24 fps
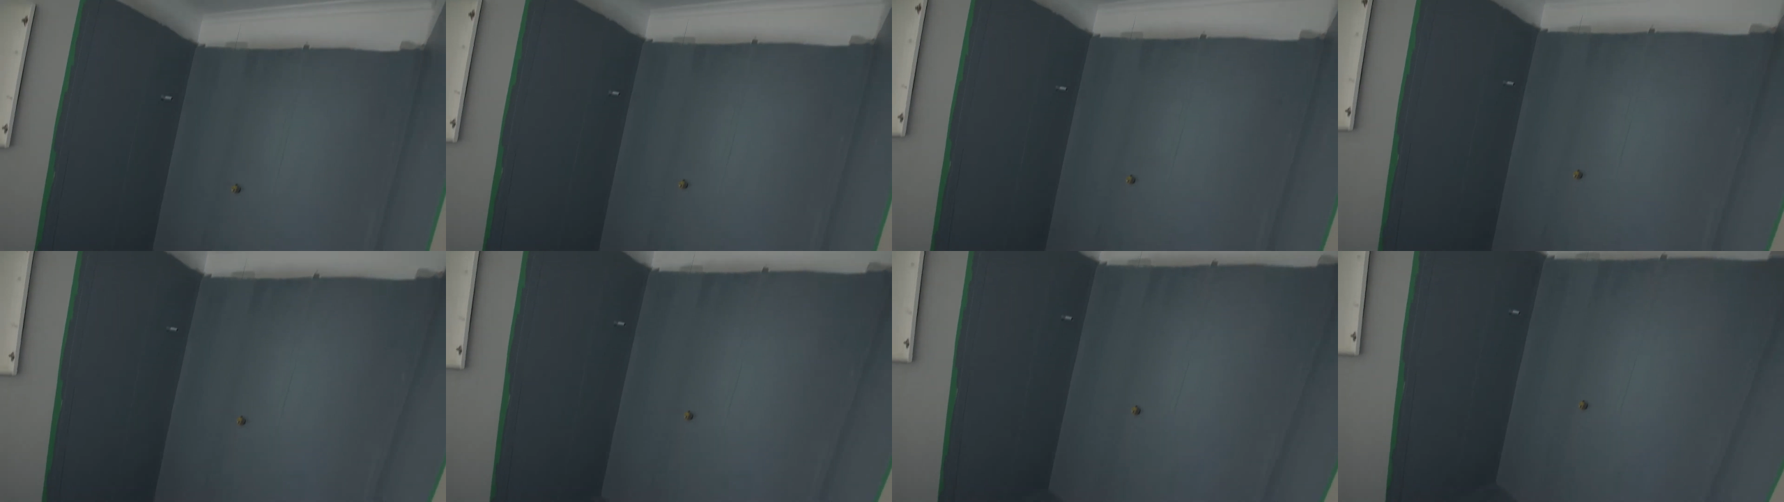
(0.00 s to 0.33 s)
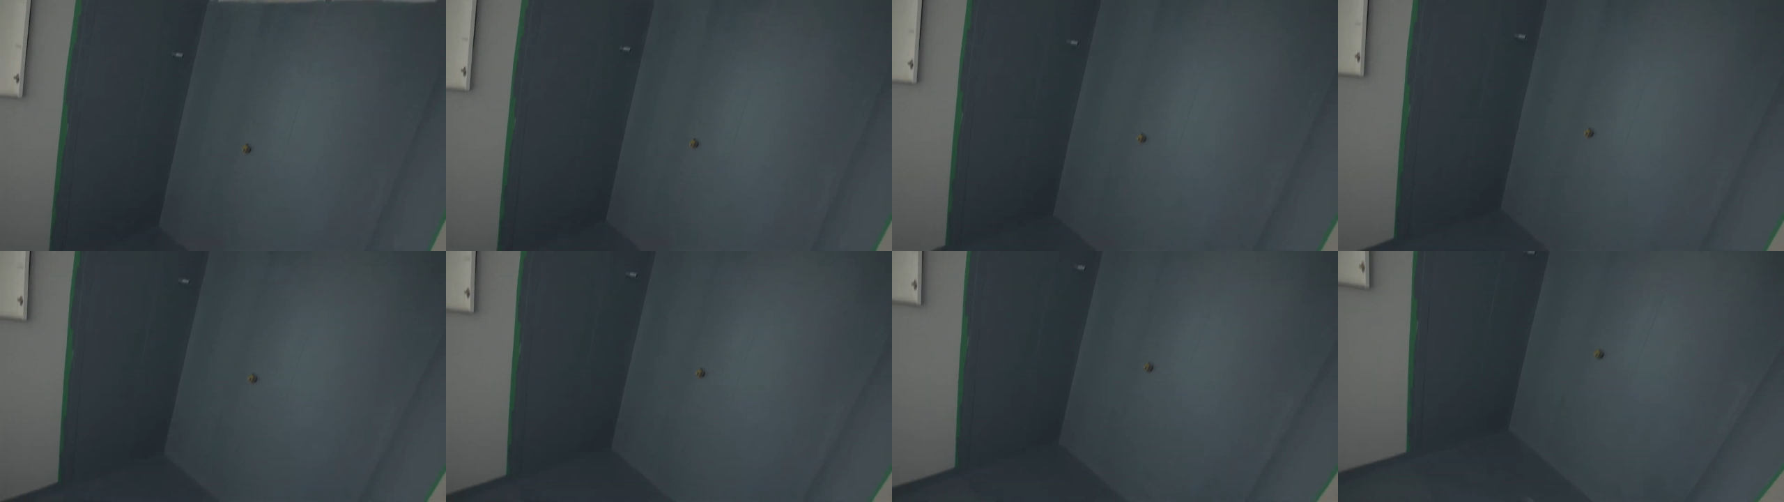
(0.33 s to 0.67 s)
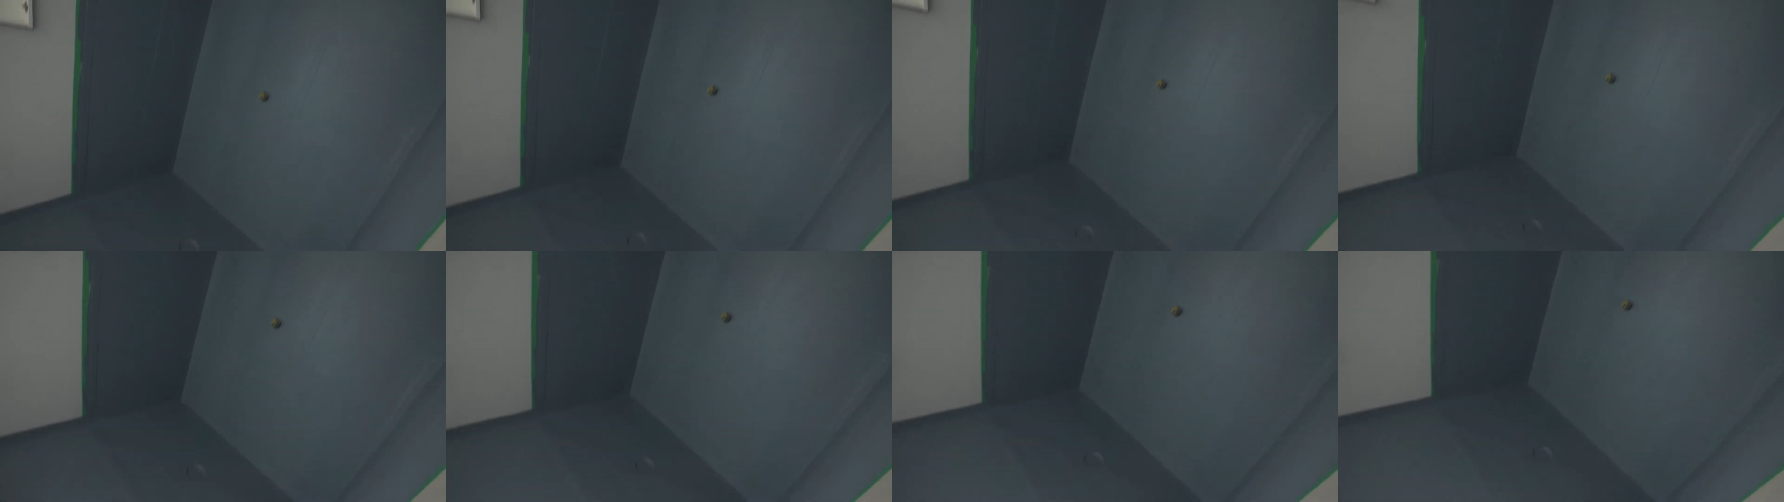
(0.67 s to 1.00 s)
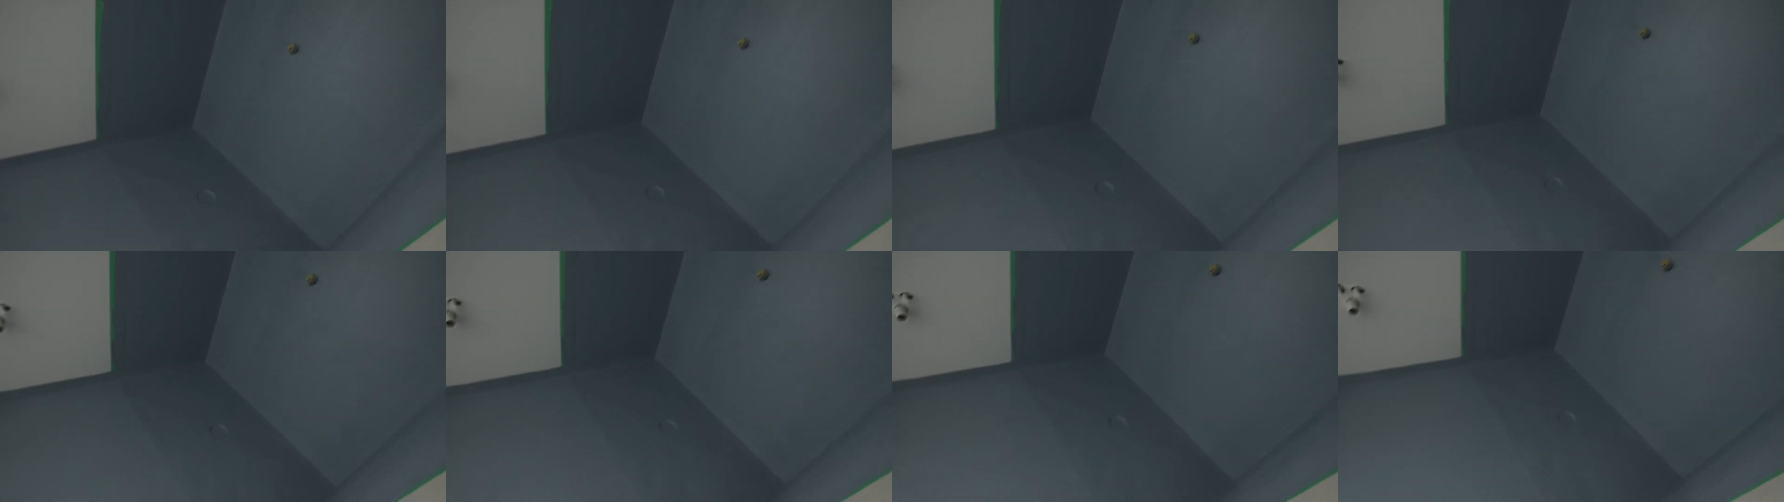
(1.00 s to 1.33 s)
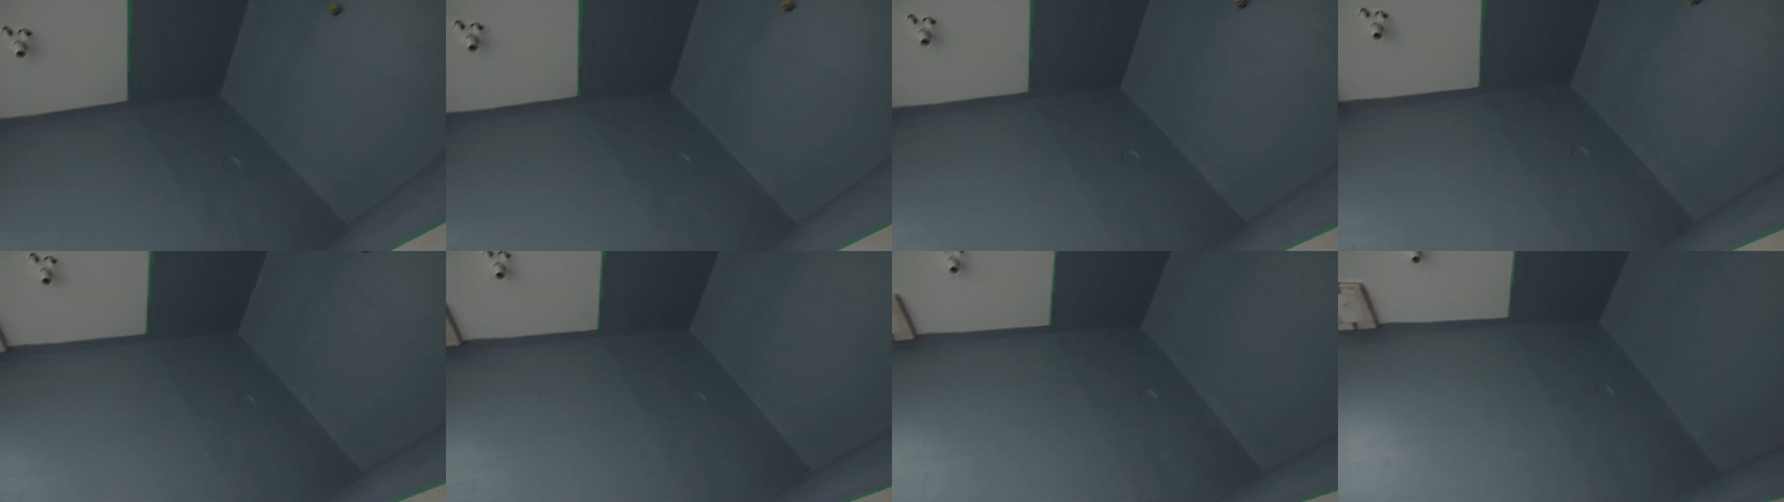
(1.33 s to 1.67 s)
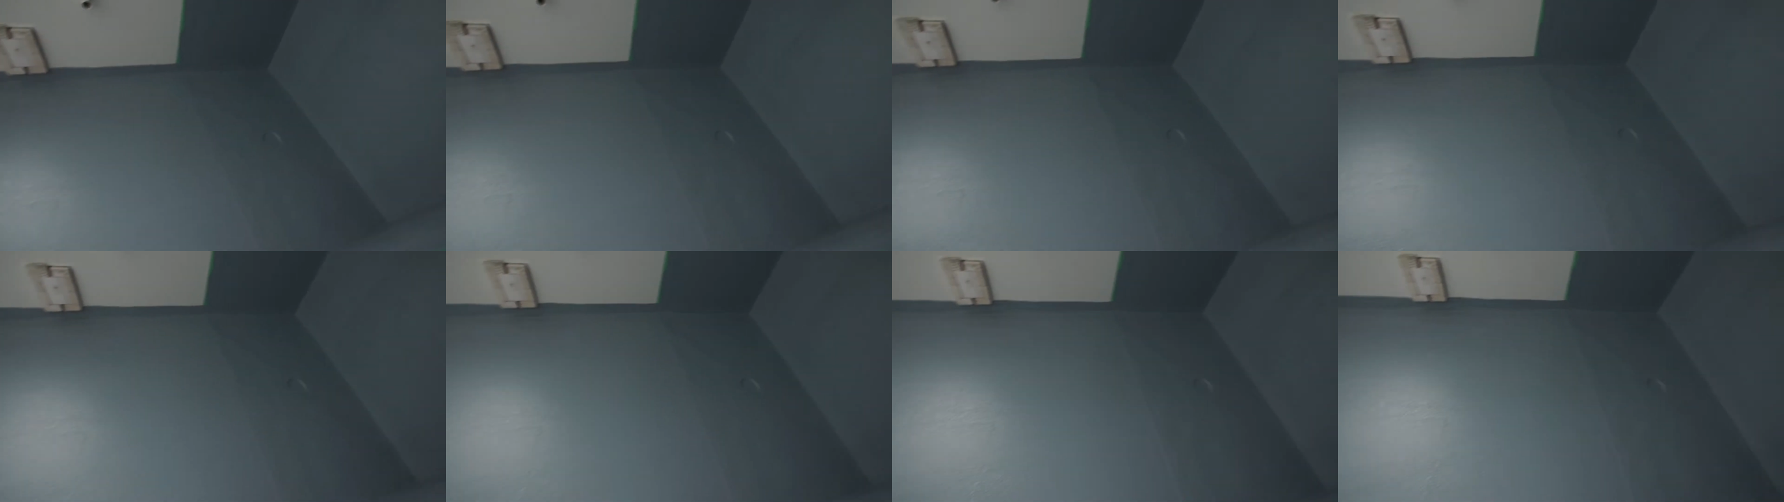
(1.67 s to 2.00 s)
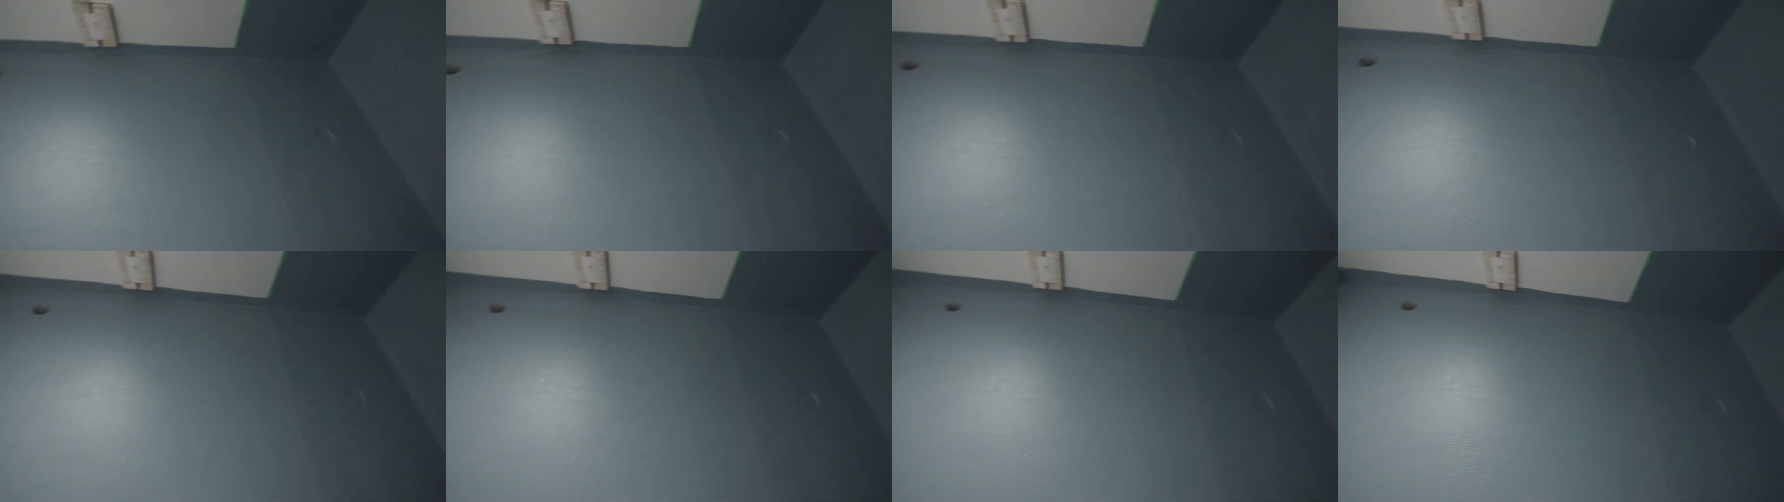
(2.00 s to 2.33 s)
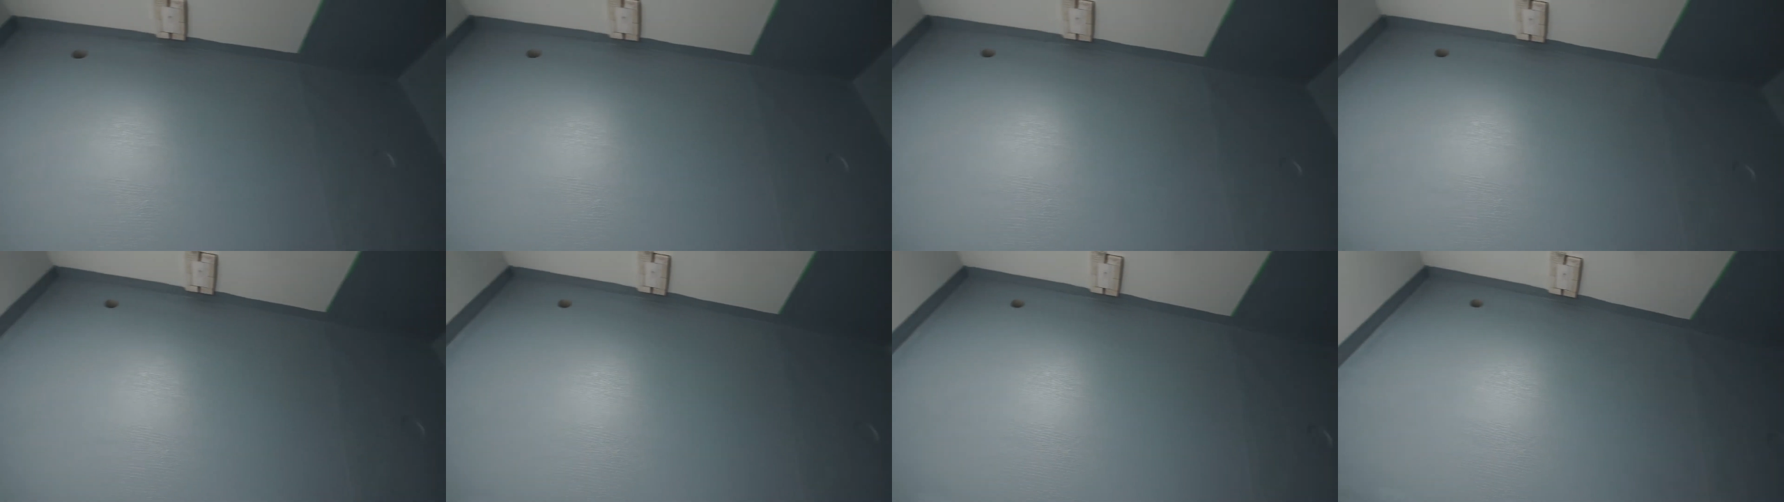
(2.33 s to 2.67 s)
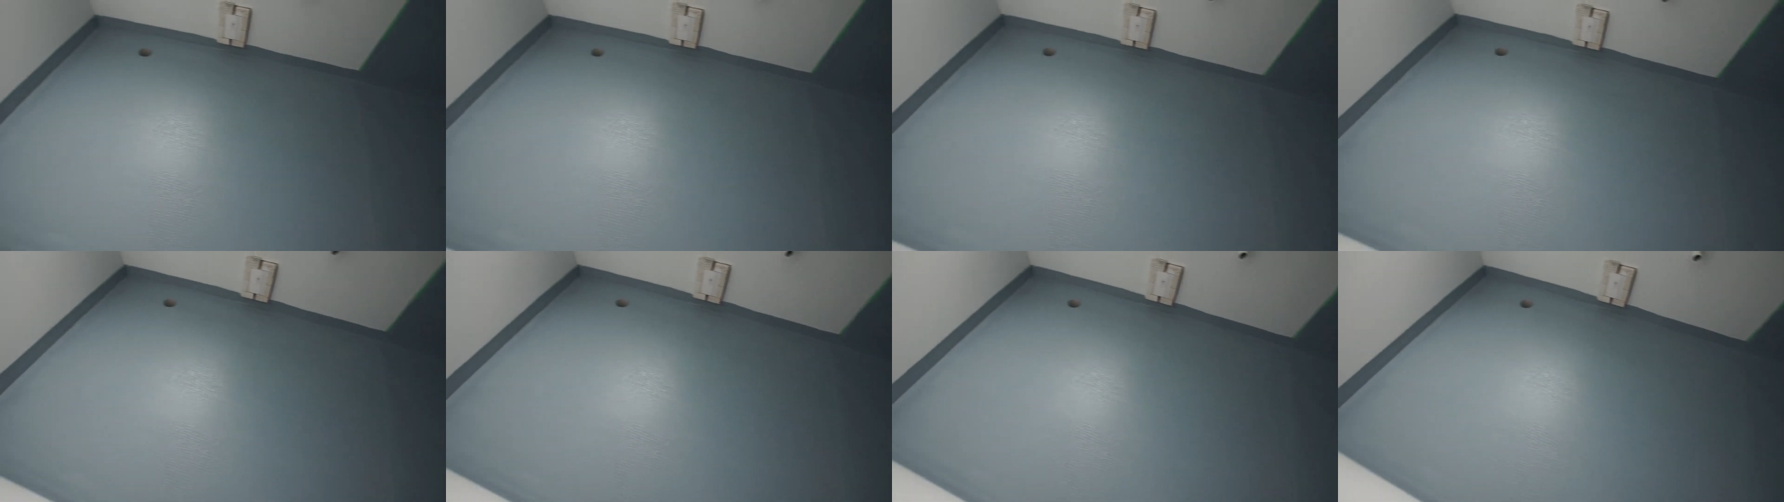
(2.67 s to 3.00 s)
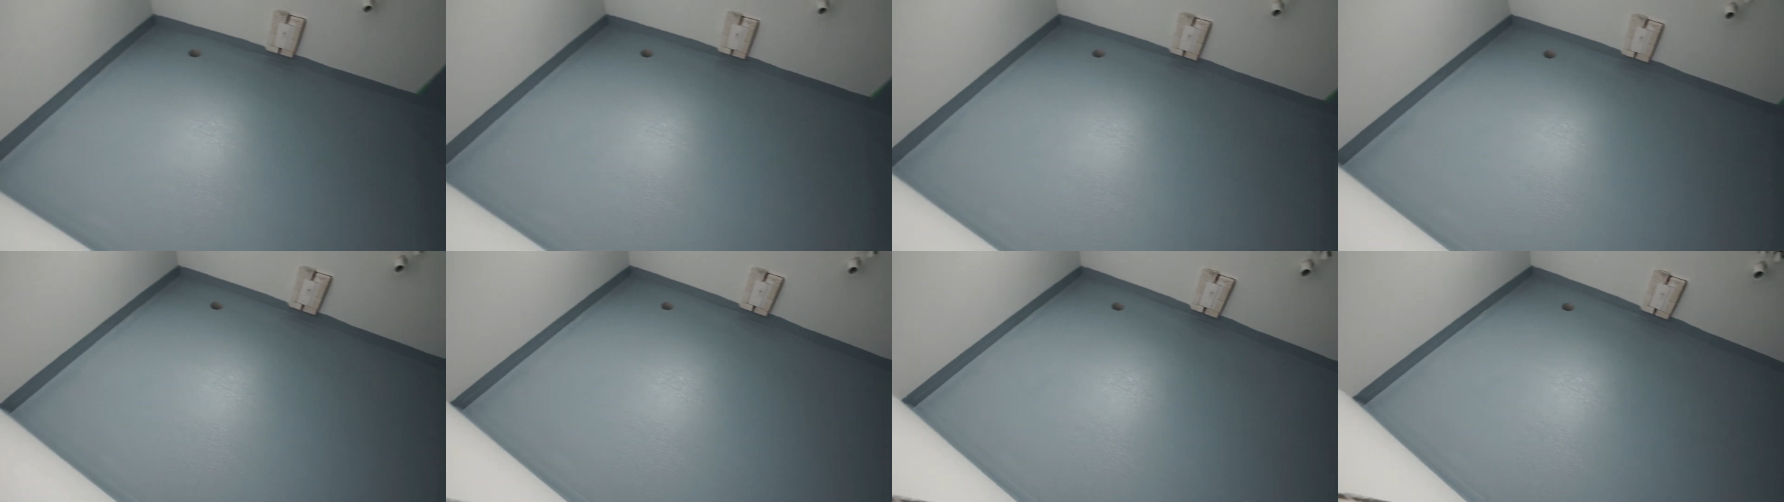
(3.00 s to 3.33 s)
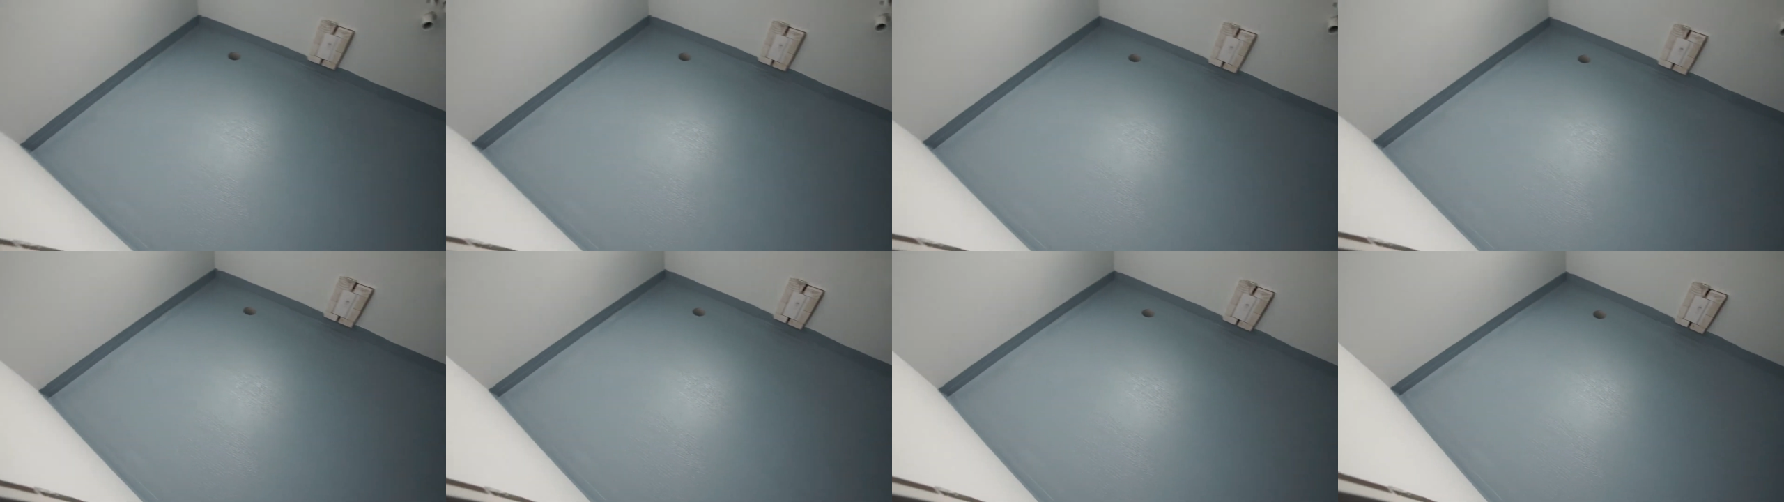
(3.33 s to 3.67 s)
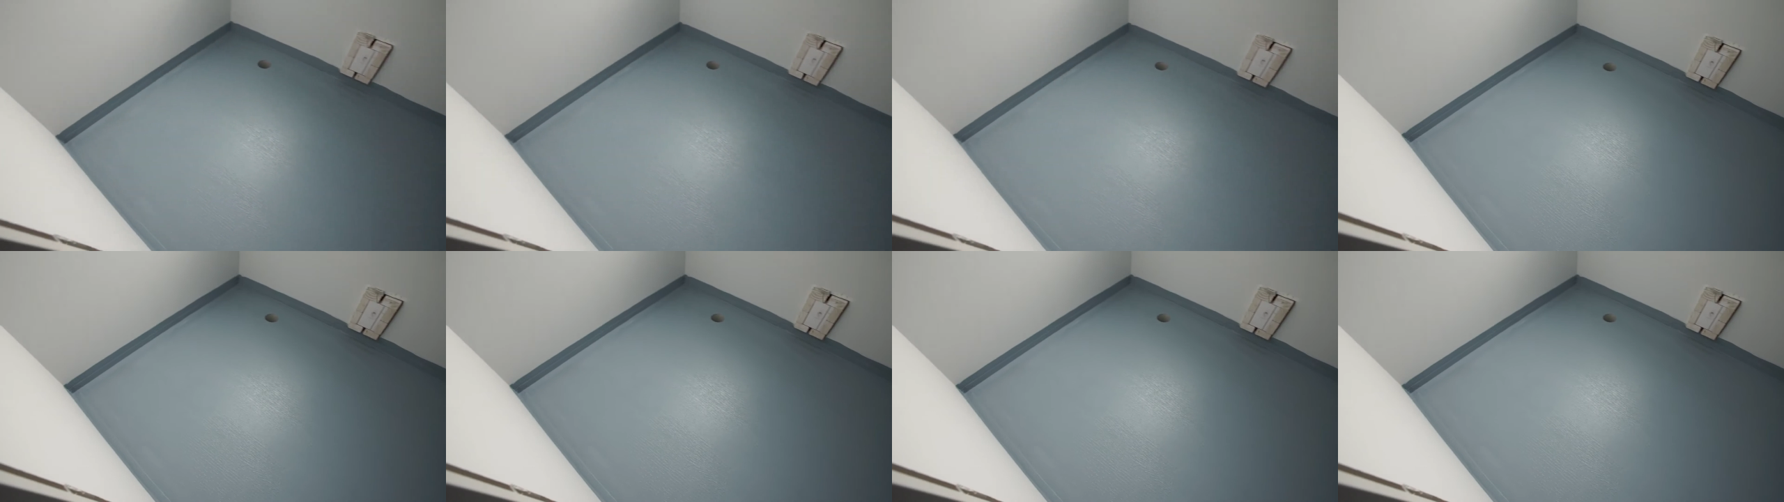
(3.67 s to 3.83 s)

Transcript: [unreadable: no face in view]